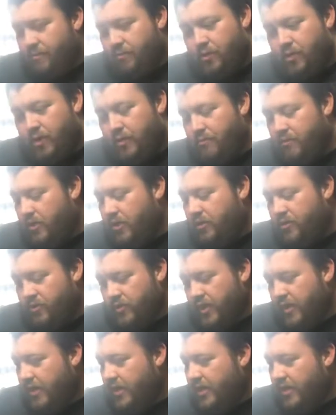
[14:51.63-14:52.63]
pretty much
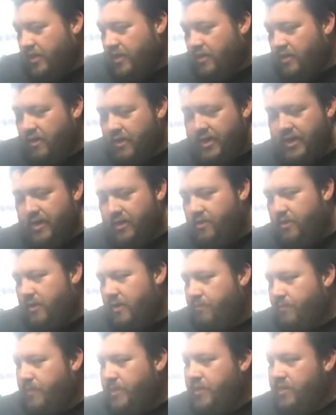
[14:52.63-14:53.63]
ready to go. I gotta
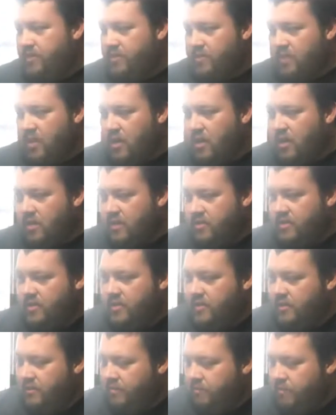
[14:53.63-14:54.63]
drop the
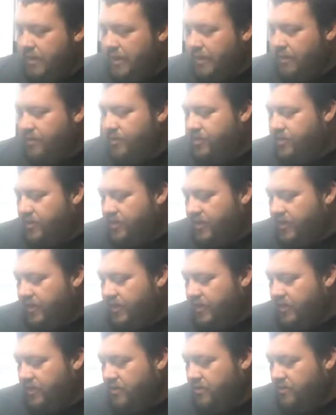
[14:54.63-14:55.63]
exhaust, power
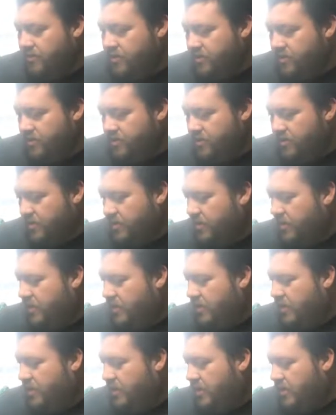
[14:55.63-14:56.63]
steering hoses,
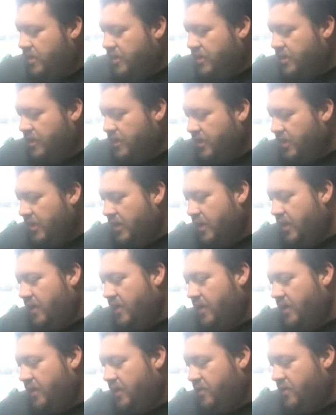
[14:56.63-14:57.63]
and
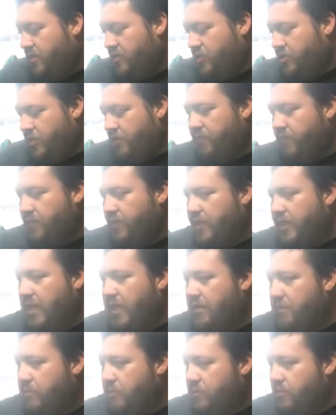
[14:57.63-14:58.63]
then shifter
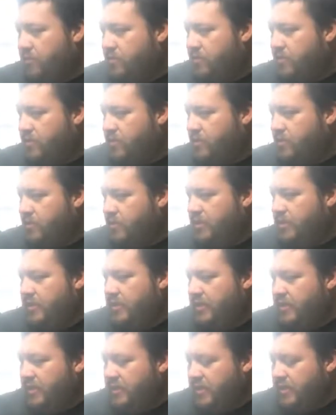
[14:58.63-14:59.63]
cables,
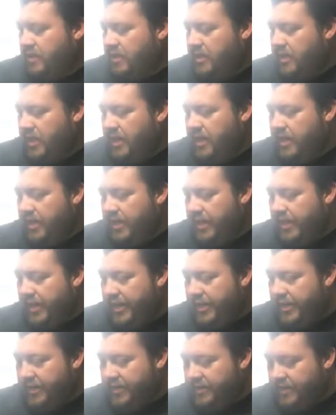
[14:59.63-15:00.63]

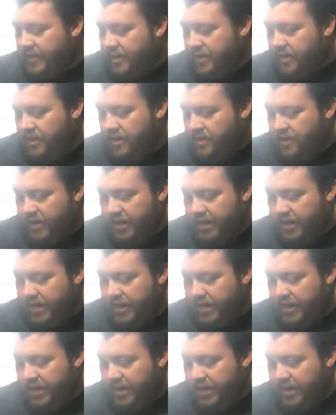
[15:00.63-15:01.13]
and then